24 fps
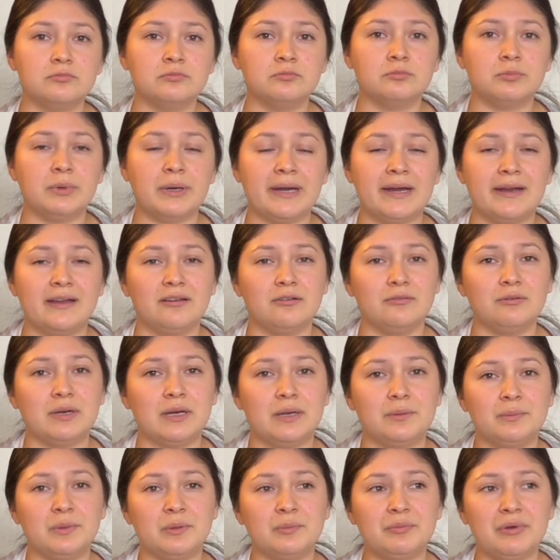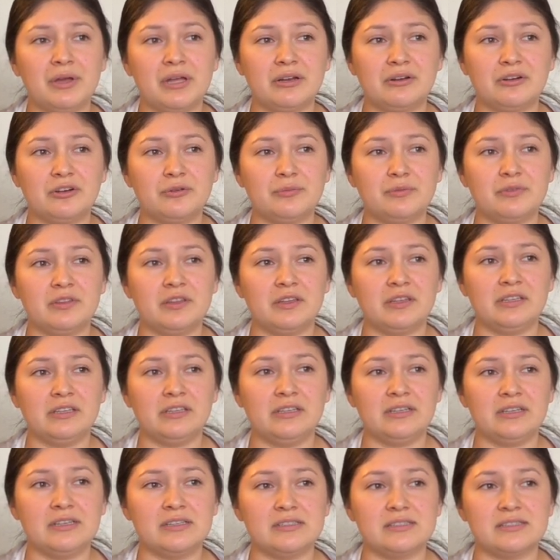What I mean by group
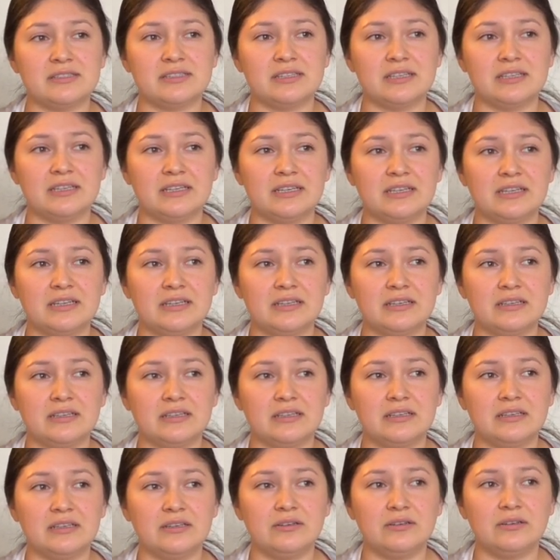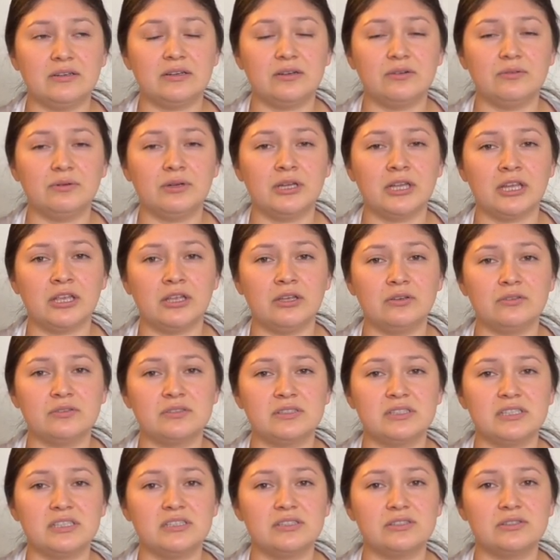thinking is like when you
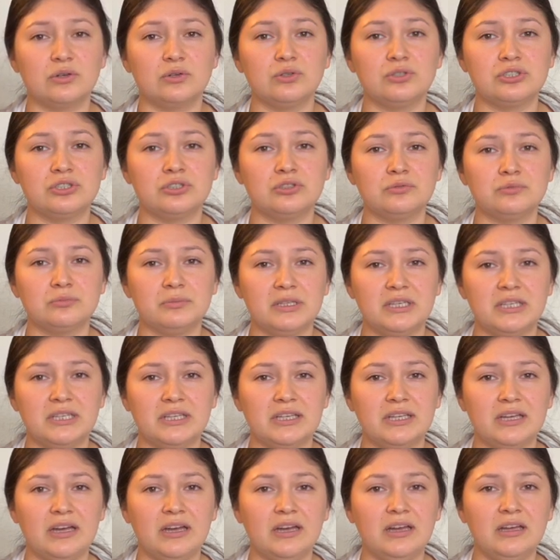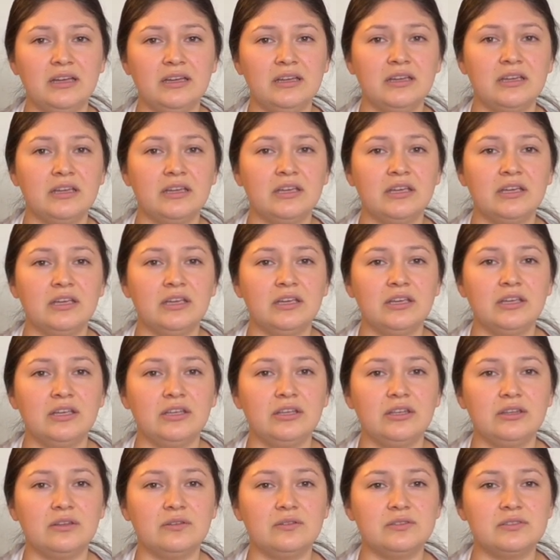see social media,
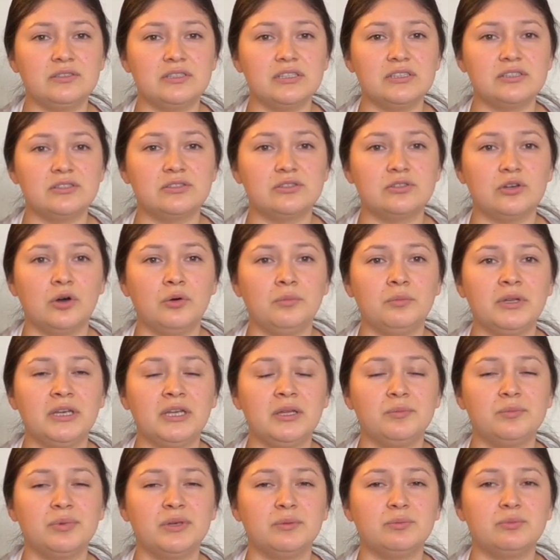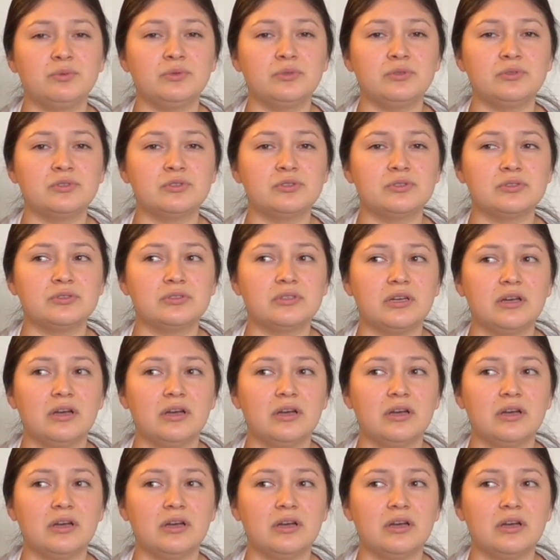you see so many people's